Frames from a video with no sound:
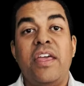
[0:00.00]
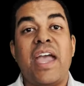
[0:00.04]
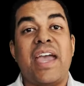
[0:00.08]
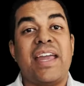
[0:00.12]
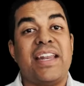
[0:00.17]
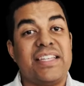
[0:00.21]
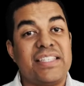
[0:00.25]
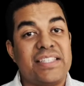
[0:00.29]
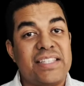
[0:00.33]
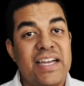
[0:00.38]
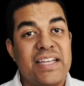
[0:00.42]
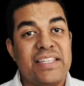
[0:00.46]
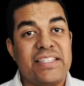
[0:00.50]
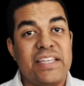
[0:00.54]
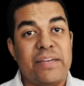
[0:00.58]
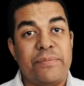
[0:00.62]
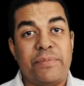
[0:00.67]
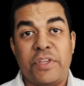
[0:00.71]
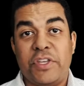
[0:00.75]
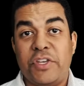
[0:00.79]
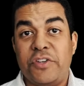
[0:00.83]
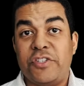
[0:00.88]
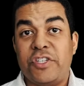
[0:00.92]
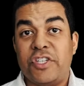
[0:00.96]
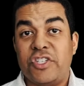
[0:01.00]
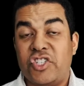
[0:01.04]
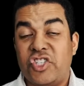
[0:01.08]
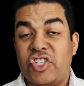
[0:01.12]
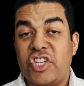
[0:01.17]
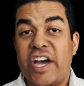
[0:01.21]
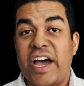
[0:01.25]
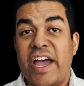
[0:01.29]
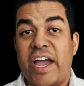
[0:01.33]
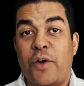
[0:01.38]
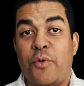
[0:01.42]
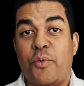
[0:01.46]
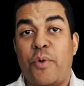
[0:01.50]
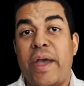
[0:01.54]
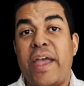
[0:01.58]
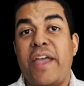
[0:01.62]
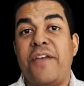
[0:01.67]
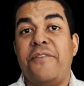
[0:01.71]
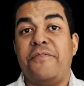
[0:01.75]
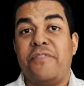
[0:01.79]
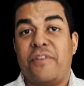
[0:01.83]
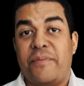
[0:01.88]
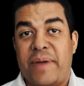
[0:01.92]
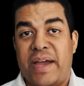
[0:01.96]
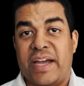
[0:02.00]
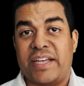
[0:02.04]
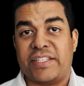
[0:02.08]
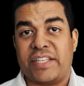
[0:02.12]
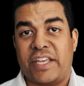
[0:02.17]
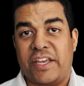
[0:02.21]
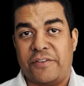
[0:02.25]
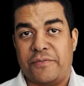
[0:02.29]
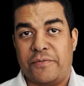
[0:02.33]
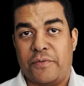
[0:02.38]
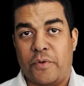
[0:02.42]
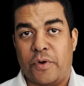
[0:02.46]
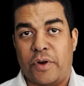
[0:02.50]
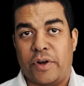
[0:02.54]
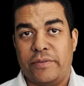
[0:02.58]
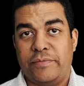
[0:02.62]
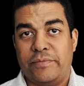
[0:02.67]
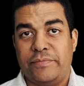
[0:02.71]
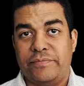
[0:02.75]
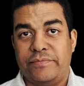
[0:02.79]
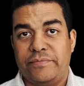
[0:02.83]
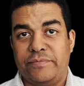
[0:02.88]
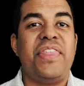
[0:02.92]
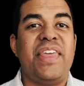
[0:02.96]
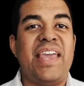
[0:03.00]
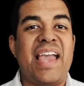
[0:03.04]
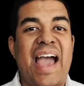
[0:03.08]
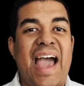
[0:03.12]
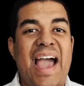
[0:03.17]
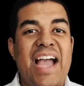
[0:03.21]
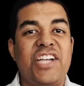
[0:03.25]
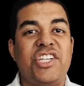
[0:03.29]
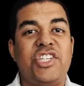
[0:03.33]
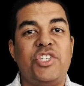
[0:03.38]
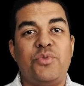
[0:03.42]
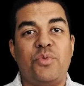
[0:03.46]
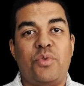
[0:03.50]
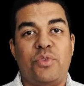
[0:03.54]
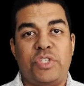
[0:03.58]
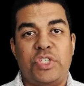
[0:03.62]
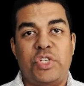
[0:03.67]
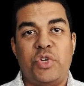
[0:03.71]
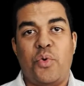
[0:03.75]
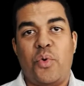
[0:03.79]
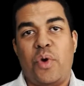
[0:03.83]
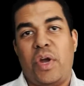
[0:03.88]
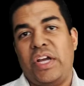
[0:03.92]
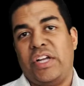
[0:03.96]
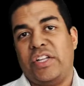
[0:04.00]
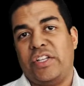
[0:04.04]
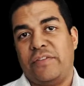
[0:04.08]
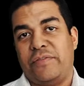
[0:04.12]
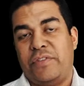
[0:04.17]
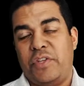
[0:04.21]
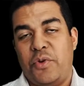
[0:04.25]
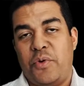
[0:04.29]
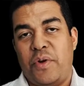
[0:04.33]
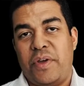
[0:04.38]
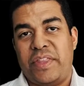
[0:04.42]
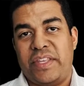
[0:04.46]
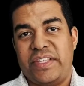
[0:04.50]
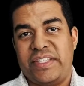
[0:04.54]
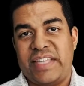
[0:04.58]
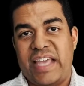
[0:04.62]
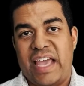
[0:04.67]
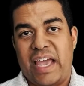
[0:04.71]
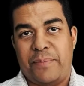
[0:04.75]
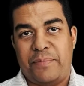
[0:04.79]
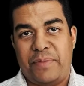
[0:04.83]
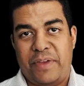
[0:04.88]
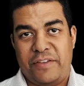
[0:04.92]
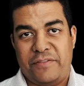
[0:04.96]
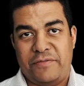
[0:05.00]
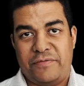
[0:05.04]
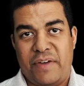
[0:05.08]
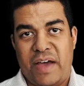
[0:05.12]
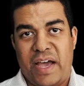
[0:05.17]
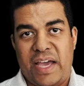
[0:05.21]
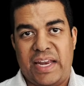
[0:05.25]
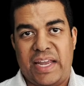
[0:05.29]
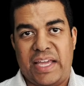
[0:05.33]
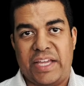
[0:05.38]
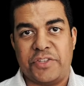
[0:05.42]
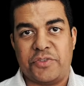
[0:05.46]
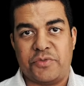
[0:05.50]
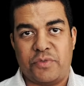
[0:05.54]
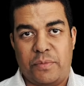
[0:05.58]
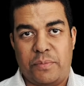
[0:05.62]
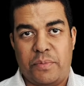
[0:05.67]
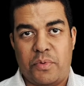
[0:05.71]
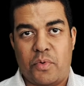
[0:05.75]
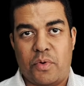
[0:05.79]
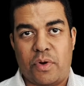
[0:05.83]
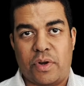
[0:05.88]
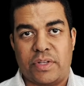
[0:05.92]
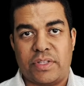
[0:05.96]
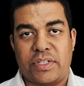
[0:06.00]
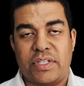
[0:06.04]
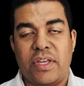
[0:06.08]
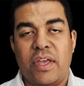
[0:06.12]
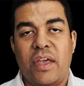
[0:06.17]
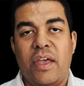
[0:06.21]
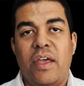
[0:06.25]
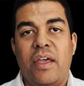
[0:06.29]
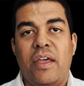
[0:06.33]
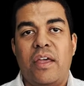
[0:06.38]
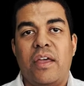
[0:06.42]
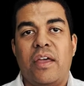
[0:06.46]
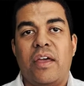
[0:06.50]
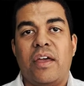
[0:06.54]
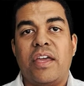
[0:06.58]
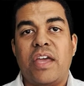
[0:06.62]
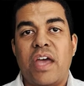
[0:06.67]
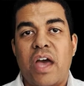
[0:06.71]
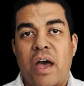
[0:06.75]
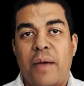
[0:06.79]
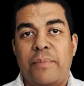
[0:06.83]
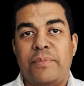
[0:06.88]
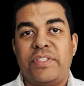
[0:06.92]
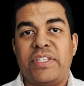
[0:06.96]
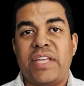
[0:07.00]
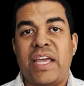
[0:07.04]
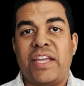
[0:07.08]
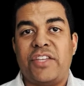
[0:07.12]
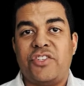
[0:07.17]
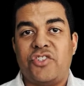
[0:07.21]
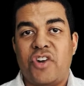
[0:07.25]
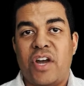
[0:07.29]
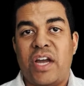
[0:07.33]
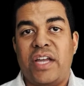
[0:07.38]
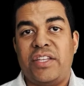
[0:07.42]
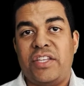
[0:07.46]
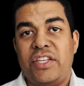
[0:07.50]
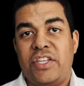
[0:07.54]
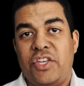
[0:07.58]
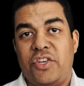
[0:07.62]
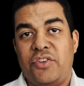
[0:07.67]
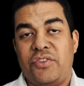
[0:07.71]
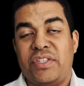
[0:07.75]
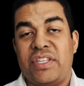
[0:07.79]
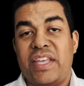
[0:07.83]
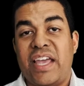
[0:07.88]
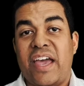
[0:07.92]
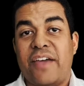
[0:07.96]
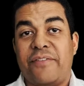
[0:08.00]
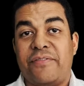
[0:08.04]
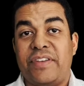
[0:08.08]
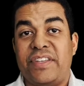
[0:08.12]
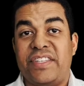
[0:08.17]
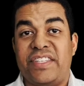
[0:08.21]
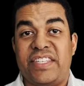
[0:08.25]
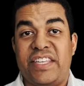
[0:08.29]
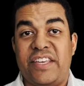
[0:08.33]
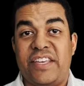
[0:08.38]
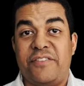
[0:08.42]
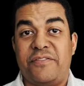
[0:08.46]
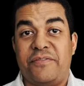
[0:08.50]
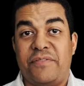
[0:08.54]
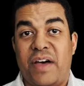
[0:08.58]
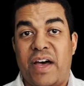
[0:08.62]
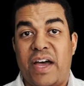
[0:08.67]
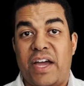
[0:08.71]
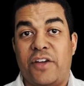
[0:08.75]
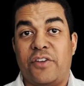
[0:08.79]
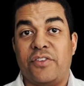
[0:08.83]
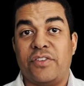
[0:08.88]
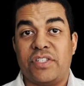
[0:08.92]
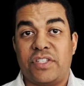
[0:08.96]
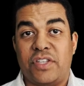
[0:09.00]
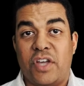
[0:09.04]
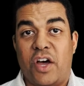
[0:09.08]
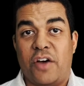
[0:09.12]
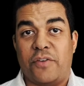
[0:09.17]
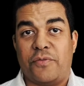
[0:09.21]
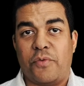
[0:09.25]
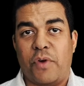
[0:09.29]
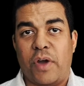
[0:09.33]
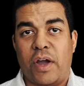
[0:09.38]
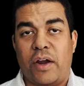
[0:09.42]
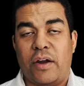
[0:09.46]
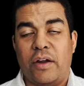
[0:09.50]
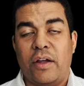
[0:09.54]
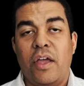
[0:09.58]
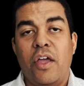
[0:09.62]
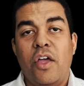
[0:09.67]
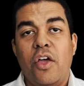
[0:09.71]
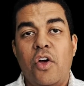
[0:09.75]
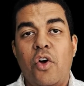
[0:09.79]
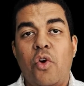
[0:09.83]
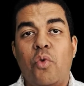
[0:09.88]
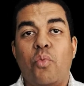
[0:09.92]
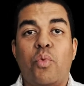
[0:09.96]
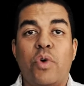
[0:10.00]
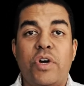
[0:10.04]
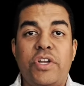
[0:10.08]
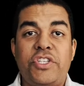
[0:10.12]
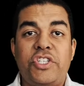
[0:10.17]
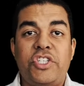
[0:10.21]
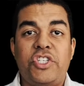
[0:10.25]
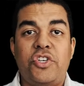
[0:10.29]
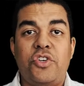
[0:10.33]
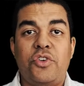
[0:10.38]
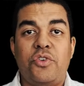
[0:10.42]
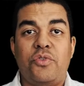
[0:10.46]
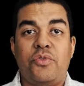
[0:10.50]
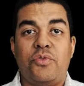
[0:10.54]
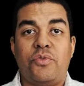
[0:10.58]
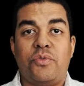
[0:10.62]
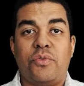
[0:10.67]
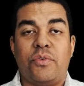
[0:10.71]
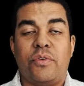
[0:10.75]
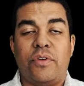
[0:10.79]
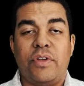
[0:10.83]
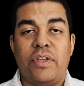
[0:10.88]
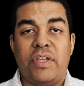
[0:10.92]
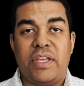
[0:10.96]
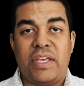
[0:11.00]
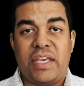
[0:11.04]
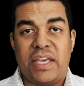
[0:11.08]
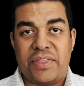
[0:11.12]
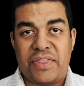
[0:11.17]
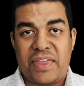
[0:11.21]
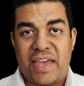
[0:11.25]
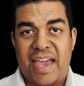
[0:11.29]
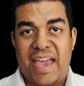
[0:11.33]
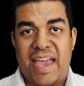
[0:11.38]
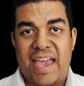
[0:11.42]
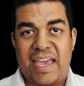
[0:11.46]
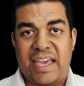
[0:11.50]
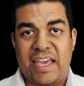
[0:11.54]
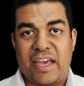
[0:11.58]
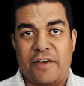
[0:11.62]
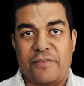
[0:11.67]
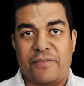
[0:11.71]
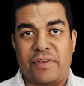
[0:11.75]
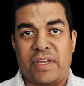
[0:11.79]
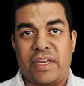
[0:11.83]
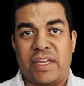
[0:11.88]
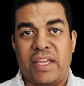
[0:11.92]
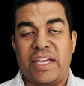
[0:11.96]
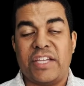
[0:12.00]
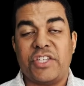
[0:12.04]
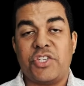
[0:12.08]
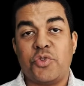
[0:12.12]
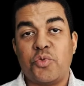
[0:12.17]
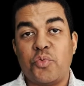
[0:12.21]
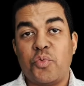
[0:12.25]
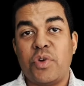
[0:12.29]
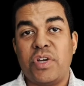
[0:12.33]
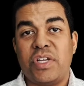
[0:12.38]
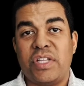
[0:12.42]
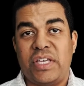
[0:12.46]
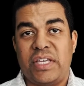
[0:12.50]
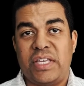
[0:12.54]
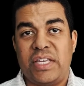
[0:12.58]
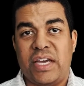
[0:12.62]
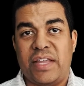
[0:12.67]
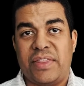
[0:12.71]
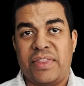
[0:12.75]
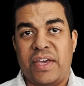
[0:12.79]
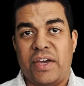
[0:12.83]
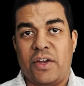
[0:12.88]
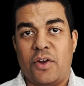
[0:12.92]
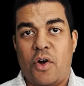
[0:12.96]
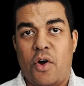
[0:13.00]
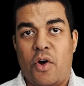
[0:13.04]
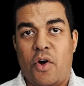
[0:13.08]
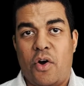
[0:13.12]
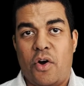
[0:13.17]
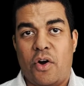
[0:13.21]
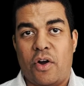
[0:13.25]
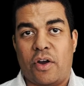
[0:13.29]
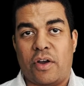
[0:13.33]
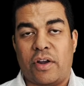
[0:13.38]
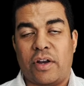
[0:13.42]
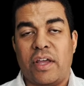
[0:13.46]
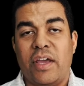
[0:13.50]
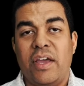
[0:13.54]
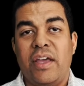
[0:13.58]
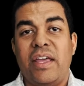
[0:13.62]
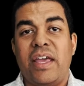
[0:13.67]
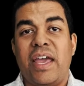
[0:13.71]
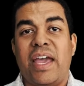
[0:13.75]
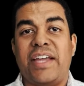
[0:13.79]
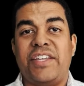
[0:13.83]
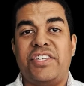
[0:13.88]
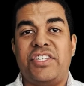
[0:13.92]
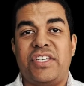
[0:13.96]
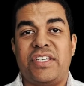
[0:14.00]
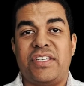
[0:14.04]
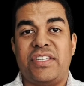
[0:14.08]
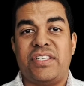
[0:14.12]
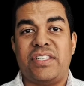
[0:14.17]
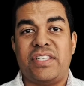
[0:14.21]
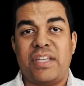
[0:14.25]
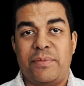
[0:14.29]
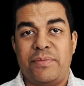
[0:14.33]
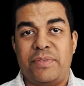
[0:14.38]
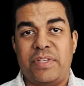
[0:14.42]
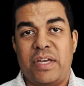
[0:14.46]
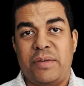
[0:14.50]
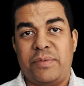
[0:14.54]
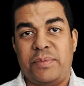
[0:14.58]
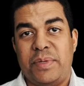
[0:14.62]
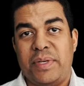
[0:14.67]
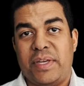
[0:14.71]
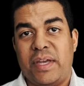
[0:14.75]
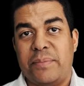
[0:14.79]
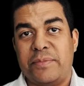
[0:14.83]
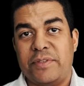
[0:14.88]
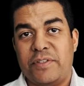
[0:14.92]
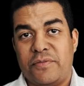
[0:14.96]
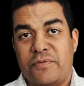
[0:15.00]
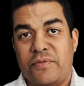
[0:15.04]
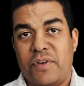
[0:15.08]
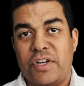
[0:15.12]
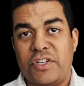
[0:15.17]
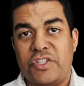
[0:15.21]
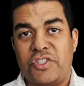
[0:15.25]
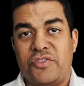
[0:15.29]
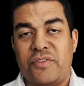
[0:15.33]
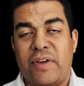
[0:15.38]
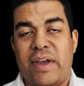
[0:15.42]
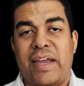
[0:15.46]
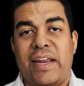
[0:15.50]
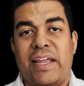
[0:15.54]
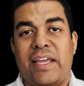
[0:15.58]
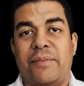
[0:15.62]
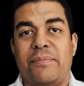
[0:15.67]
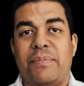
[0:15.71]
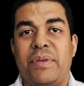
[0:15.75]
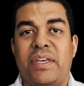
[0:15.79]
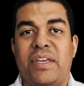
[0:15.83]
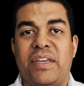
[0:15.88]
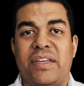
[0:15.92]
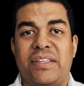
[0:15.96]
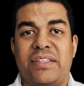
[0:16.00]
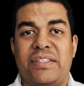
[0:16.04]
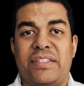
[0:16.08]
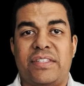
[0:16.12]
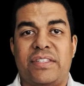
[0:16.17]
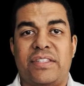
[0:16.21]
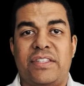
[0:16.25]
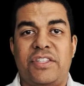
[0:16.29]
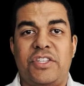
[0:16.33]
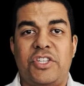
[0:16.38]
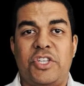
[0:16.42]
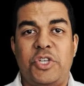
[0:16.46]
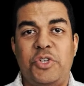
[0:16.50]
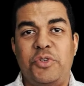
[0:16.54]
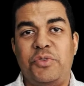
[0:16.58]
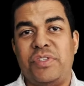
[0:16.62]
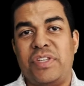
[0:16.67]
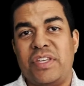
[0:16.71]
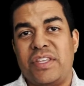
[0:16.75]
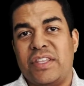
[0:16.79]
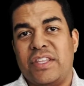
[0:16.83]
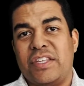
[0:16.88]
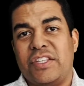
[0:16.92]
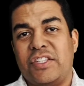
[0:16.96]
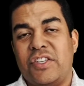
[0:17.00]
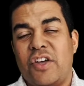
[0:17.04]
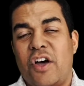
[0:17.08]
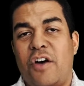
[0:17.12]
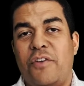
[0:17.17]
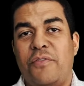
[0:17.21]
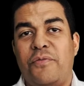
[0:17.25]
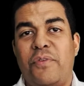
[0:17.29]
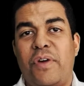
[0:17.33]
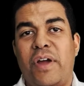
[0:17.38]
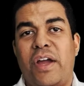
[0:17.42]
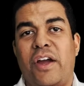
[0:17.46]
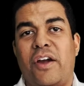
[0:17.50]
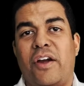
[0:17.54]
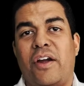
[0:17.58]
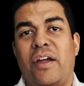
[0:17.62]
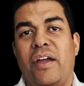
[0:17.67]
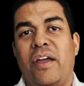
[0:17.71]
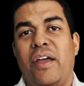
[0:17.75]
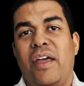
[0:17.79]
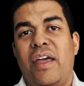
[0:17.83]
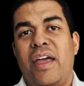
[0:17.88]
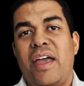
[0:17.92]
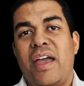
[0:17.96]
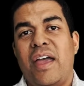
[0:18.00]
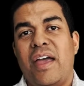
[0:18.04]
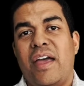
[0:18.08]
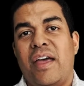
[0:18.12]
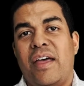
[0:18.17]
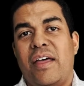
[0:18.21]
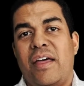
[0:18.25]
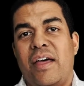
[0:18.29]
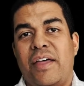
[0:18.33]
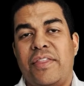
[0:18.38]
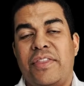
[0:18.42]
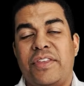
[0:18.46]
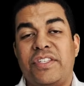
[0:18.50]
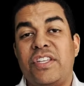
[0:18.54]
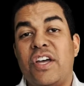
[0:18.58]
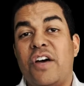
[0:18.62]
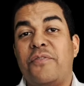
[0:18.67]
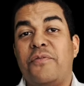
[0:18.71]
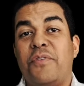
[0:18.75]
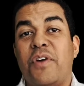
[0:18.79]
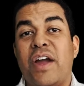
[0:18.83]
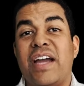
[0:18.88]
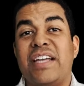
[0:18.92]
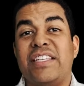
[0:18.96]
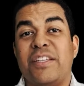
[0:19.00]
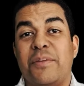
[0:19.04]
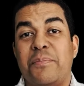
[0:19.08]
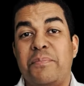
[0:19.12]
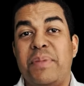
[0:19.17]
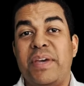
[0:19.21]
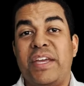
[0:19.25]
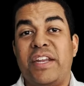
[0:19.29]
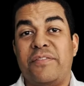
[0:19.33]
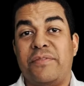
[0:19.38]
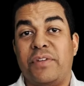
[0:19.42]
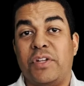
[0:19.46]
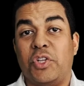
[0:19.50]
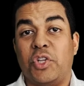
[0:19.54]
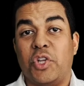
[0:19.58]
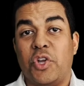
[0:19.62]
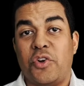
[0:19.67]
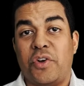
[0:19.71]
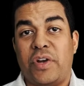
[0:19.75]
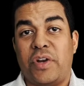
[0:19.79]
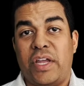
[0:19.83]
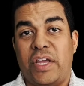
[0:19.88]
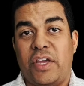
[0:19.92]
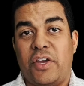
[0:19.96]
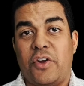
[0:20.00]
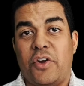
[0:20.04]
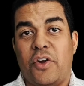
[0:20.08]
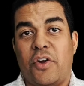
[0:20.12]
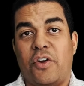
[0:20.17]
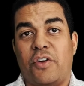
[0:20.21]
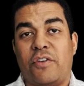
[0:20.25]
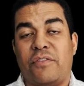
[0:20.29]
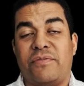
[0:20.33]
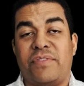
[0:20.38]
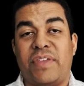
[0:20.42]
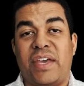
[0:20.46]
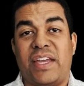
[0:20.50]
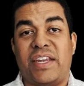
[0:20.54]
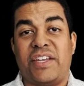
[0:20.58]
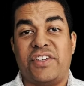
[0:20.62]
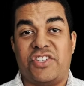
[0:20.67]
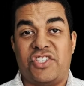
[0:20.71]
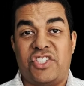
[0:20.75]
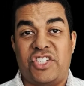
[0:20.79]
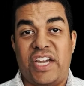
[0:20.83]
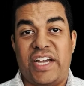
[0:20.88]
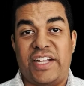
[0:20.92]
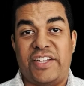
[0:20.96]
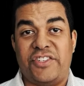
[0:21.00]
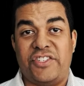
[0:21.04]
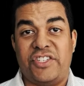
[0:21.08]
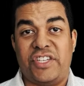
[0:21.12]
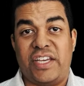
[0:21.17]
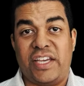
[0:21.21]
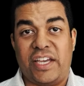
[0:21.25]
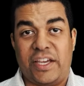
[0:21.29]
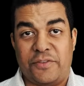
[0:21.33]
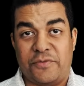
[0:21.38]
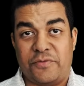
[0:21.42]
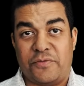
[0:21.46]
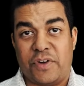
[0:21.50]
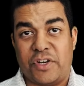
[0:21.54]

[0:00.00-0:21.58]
And it's not something you should shy away from asking for. The actual toil of doing these campaign finance reports comes at trying to use the FEC Files software. Once you get the hang of it, it's really not that hard. It just sometimes becomes frustrating because using the software has a bit of a learning curve that is challenging and